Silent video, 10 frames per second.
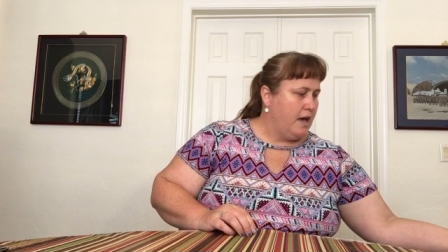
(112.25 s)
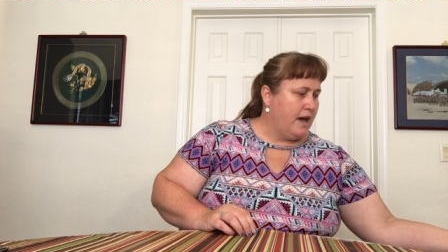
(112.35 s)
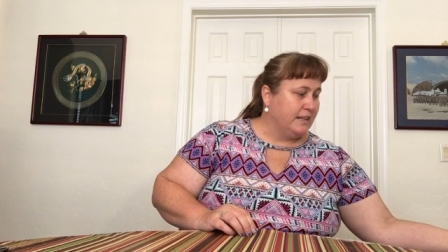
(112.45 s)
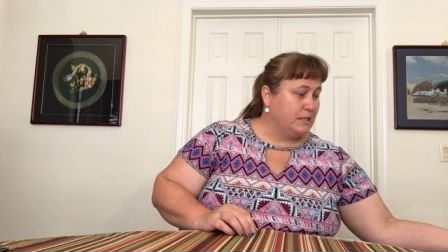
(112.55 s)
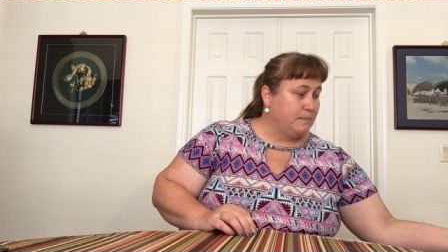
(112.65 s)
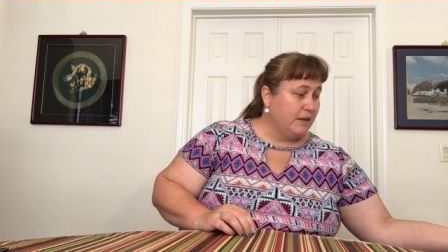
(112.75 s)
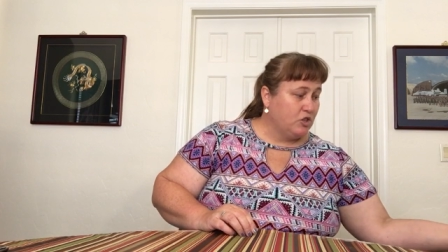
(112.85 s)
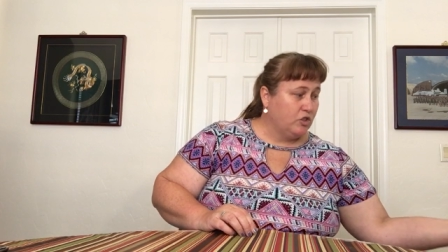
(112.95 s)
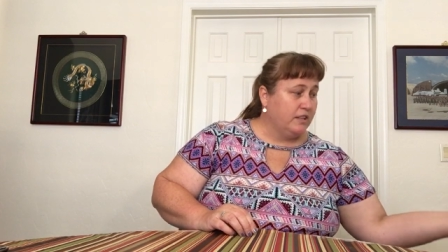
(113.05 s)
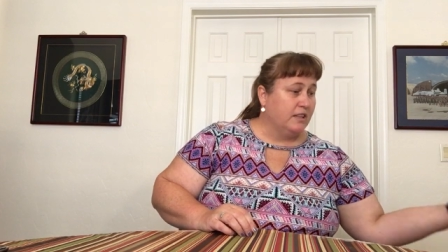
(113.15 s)
I
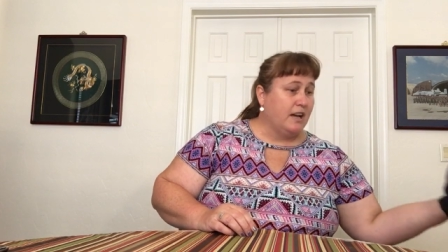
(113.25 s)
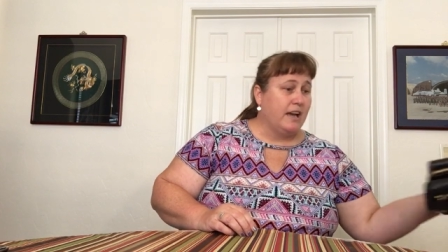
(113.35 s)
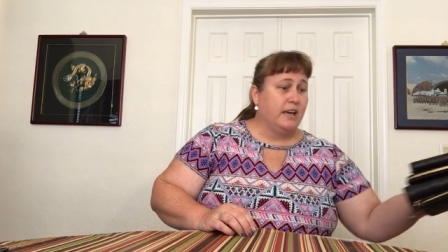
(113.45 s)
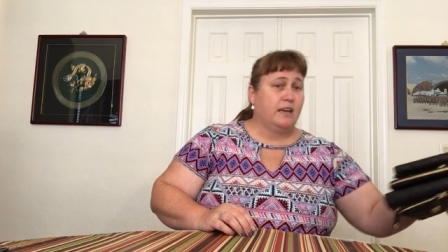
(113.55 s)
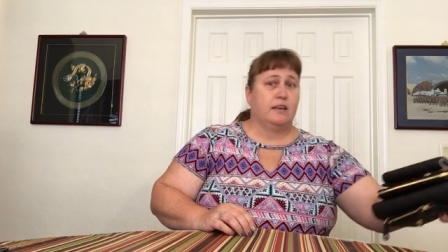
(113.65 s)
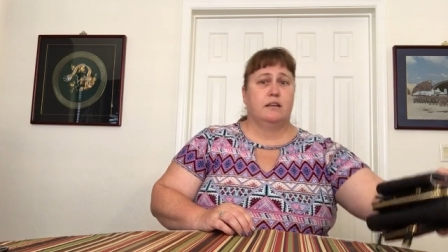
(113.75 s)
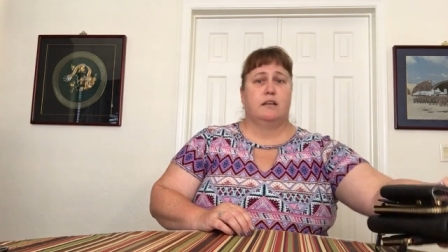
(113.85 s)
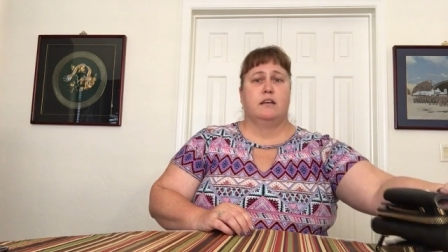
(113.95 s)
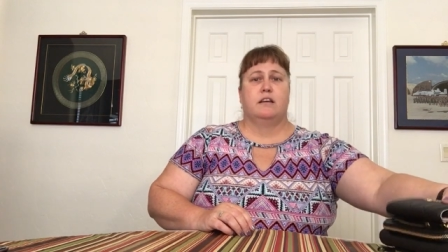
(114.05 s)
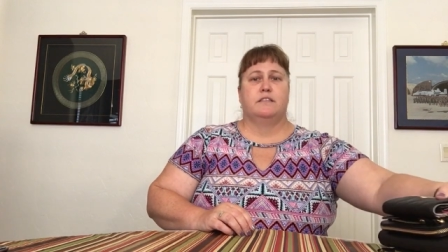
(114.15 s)
especially like
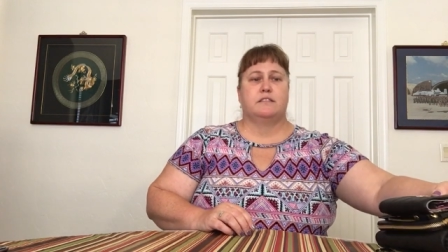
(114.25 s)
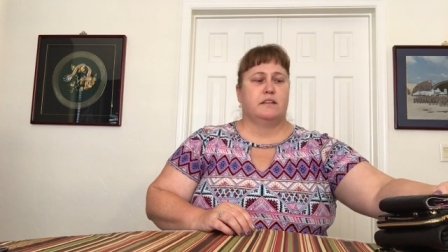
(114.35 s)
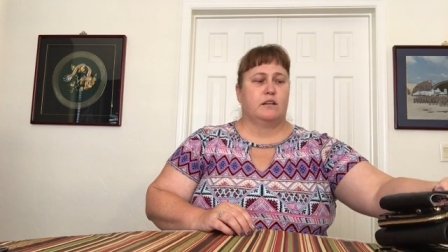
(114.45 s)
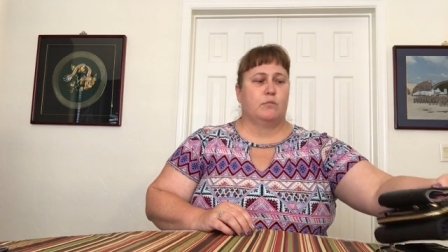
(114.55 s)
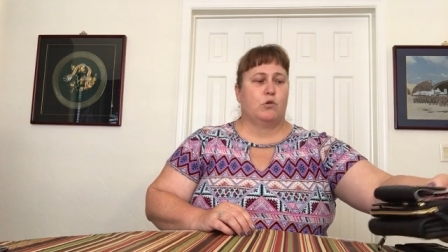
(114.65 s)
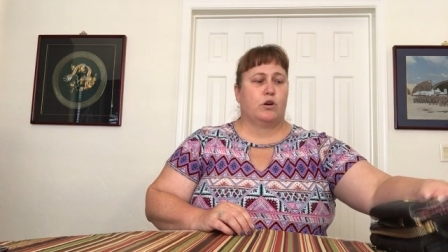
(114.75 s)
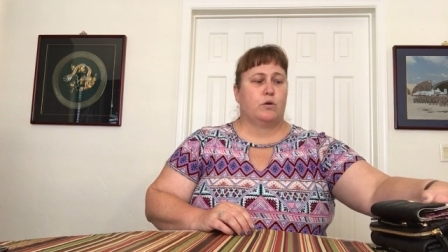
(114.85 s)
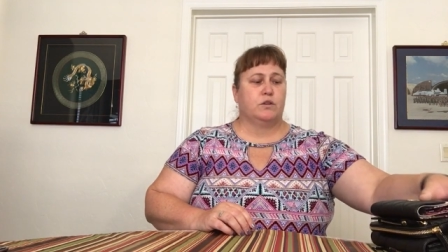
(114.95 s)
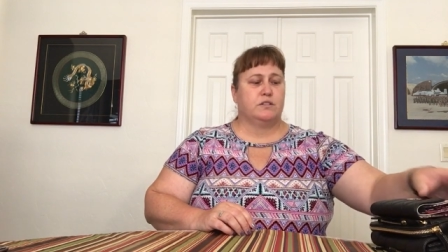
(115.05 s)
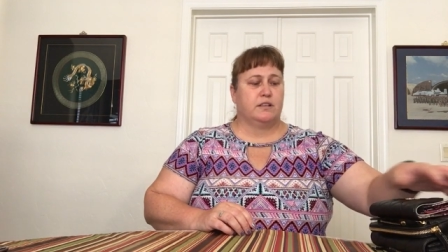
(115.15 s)
the sycamore
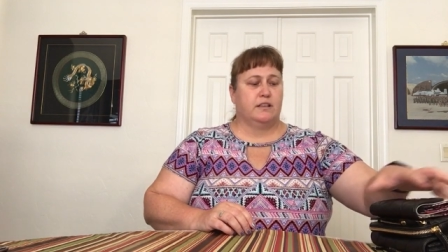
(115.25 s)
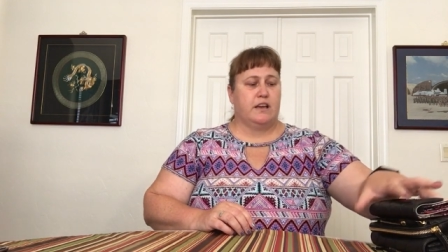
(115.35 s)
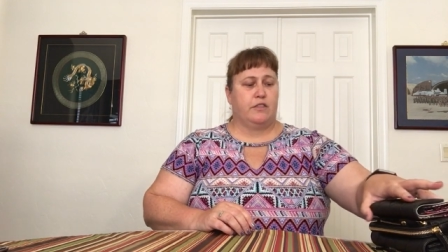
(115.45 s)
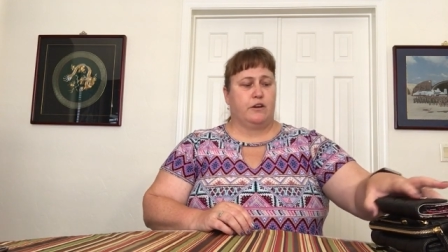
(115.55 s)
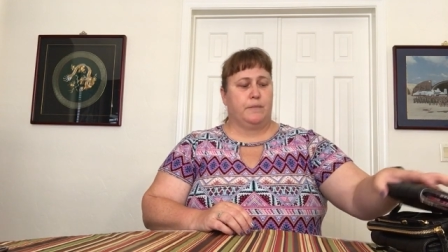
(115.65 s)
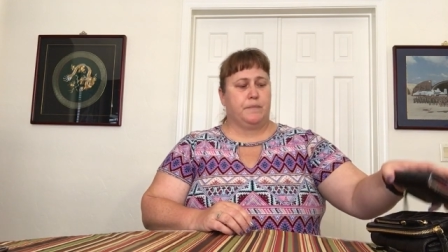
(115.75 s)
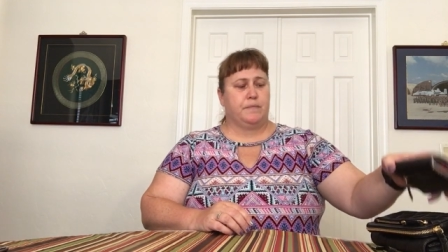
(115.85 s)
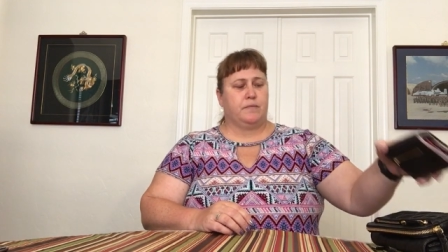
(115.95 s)
quilted leather.